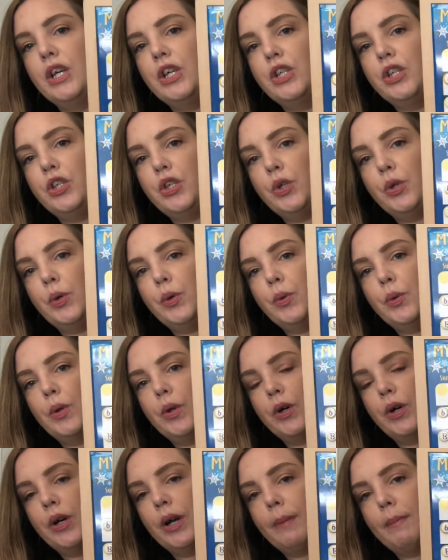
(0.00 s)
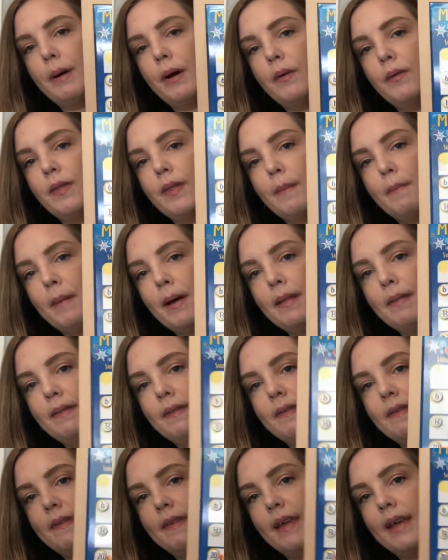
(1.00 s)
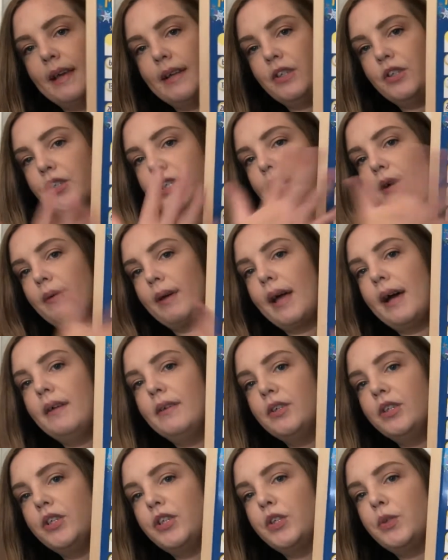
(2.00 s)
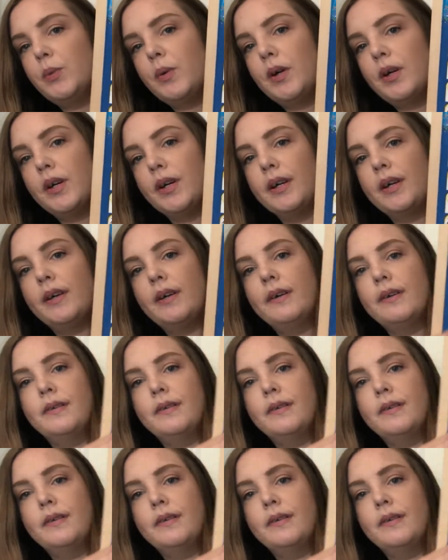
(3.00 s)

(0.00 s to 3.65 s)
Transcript: to learn about the months and just how calendars work.